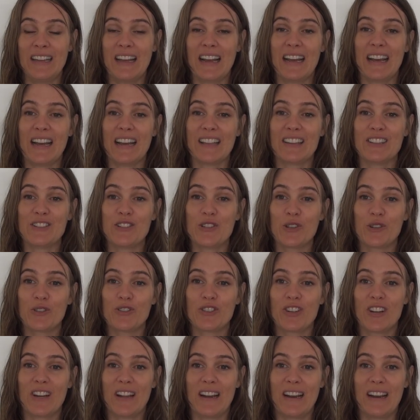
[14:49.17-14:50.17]
The
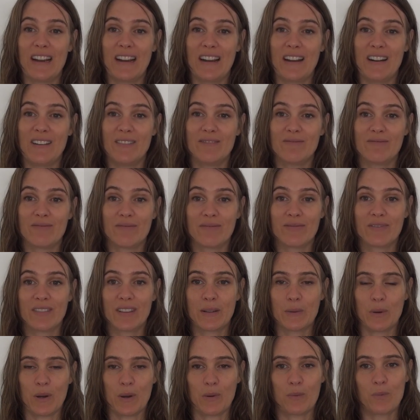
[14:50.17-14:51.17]
children are,
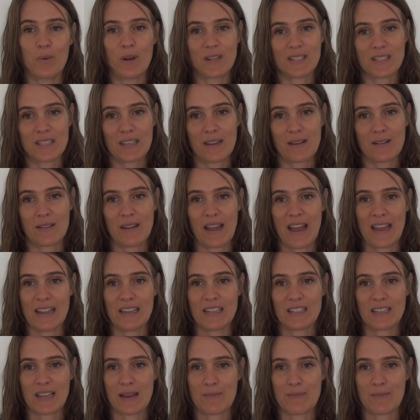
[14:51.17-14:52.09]
well, one's eight,